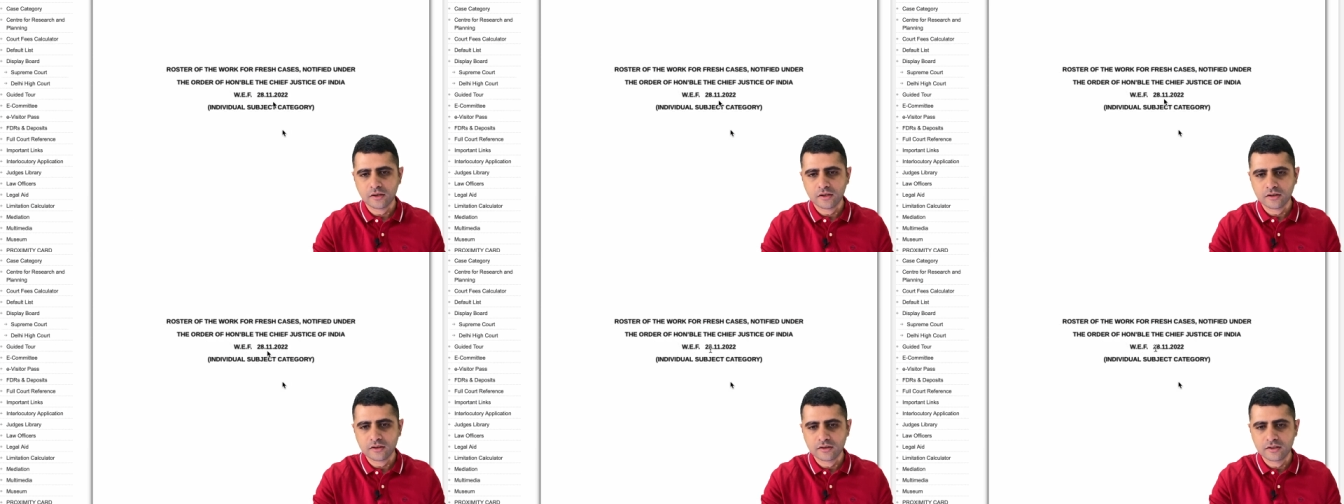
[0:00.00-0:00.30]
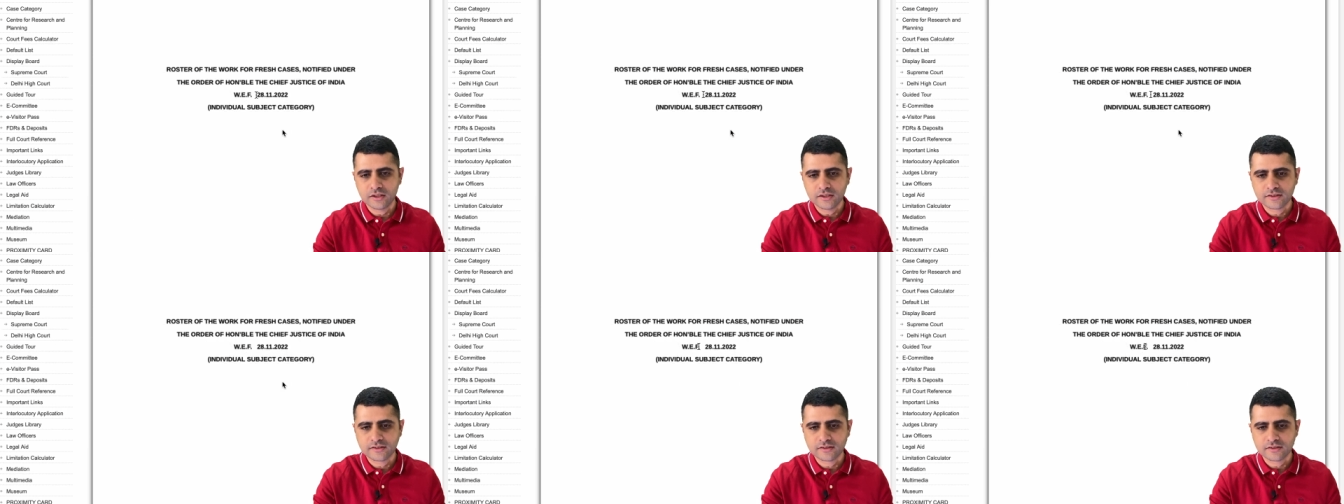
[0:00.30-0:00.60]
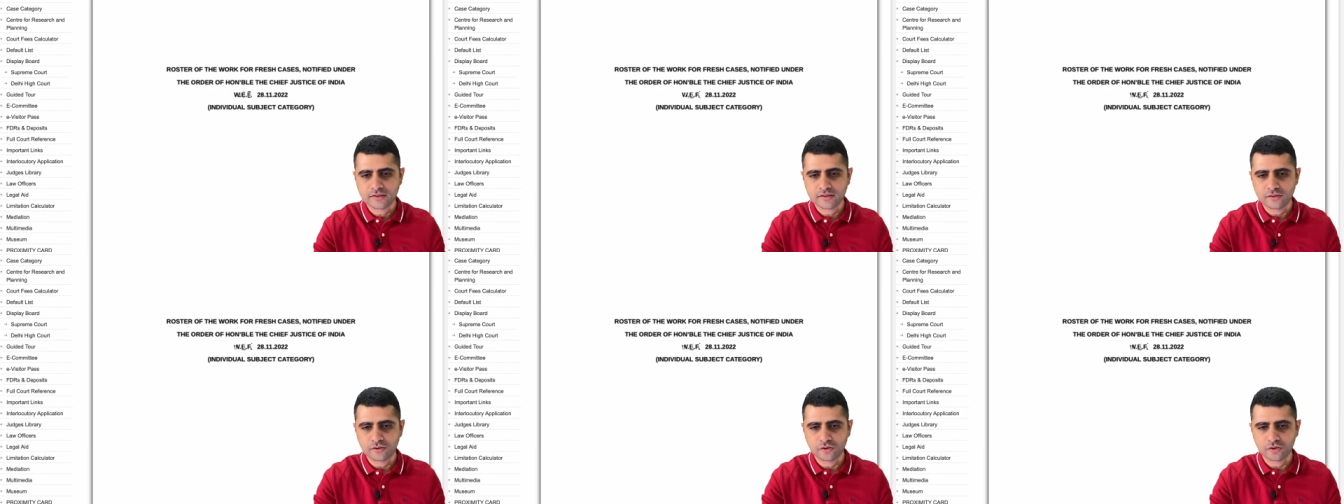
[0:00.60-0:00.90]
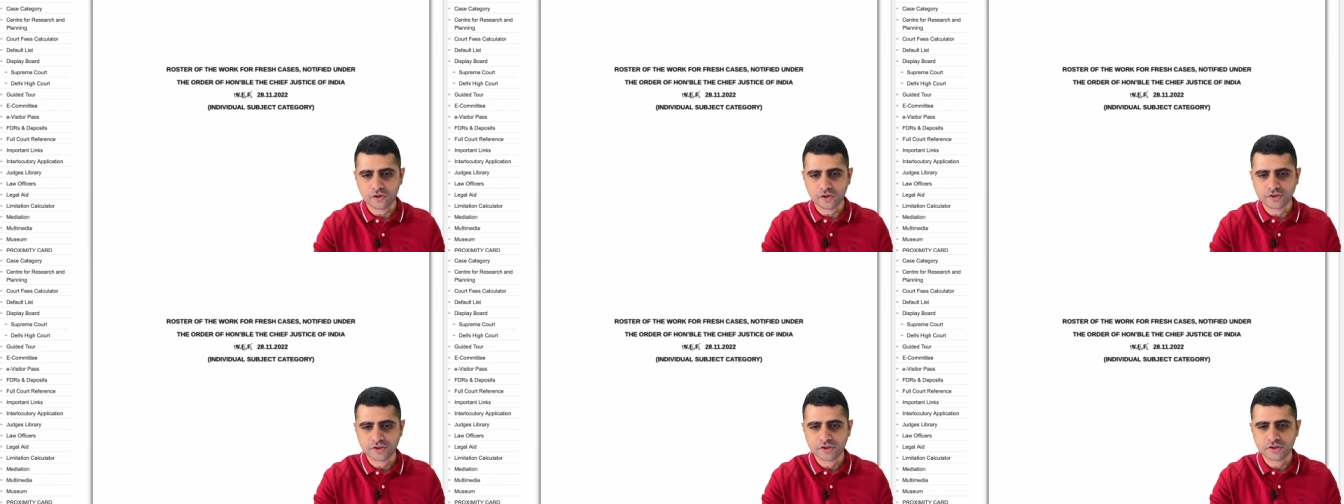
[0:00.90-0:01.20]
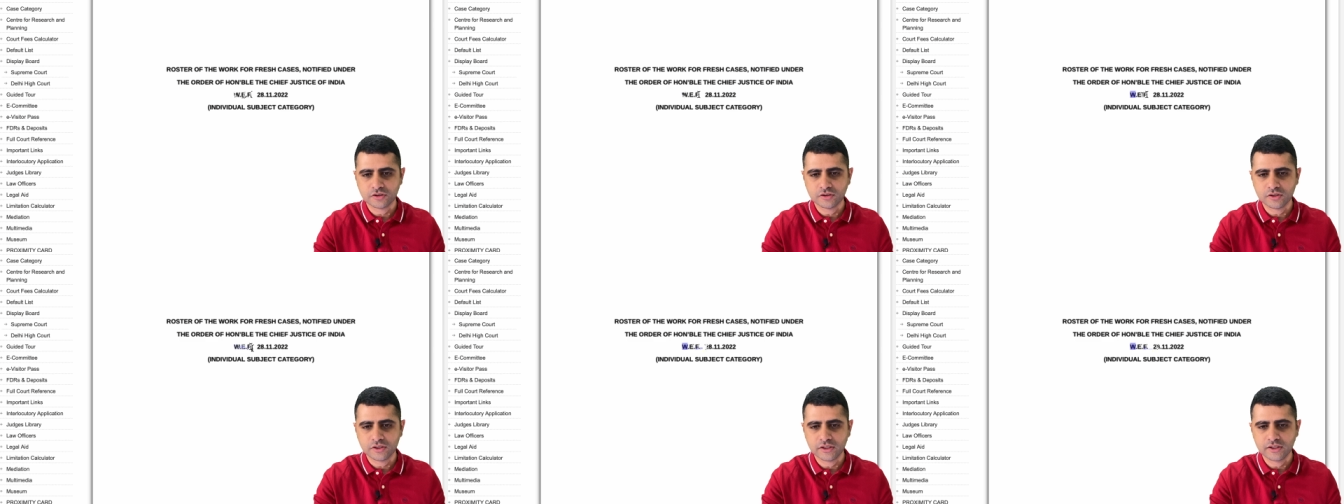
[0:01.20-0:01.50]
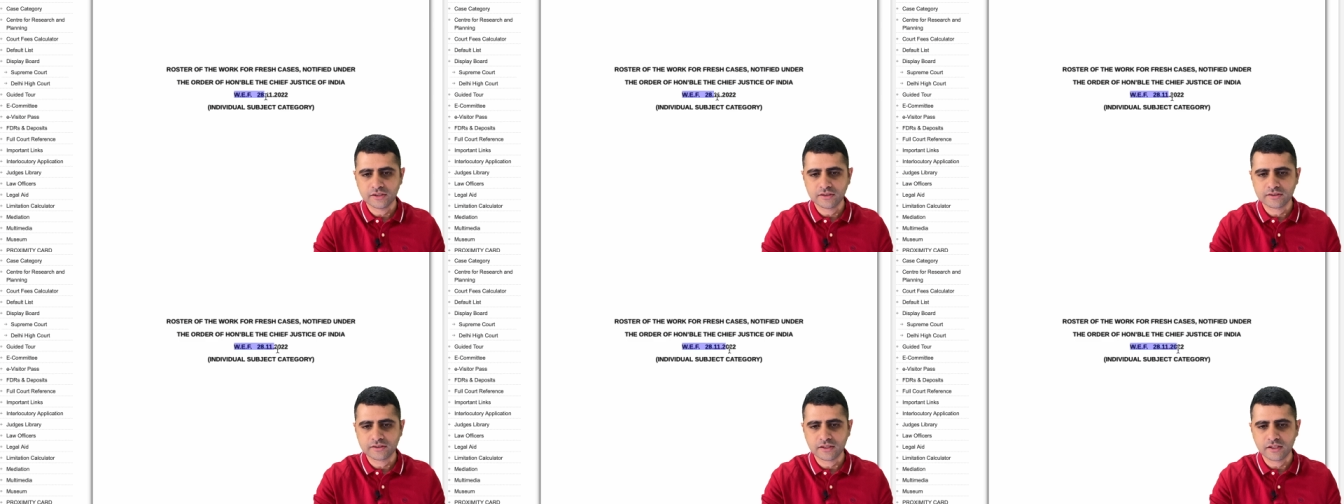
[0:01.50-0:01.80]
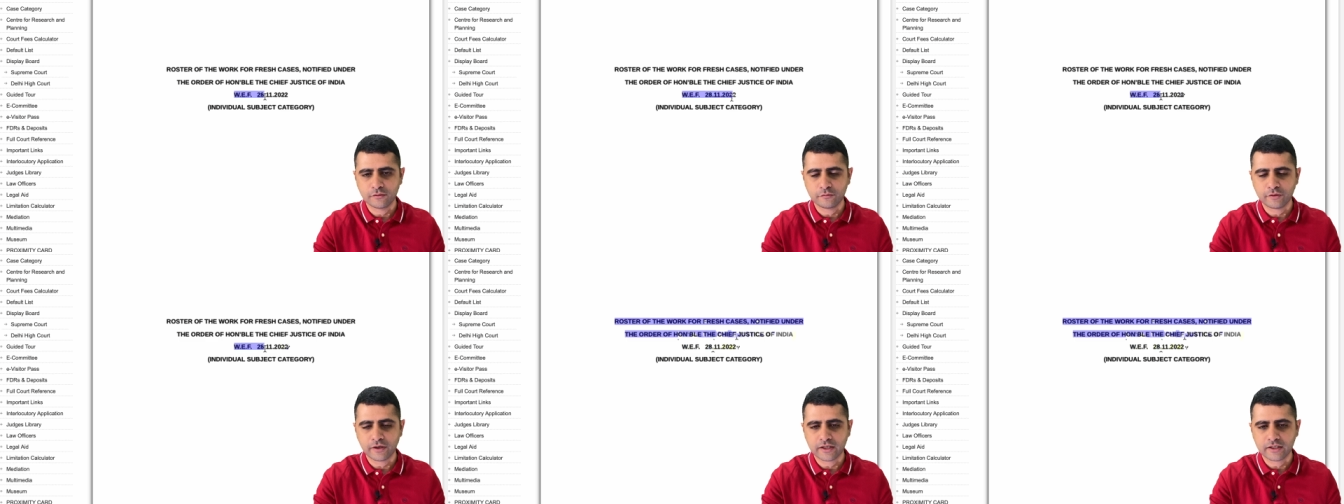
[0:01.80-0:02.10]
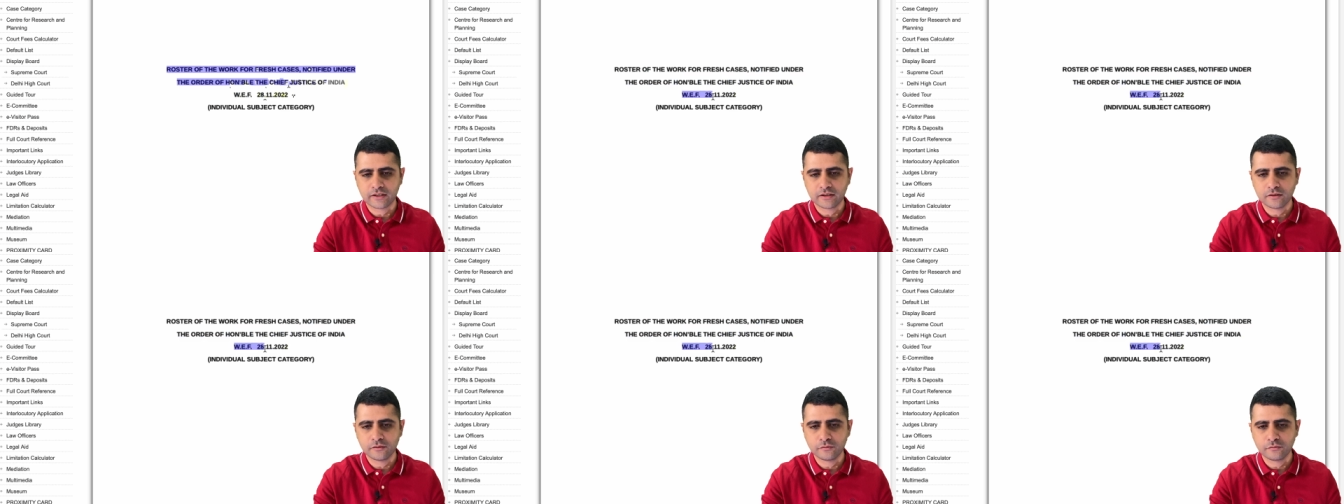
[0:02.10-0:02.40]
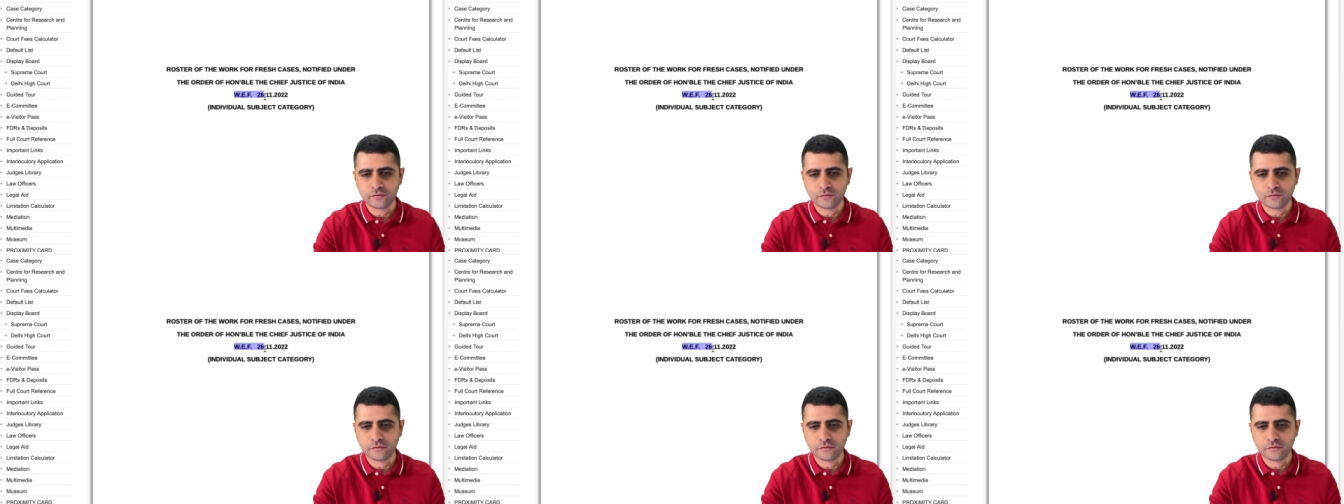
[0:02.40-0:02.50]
This roster is effective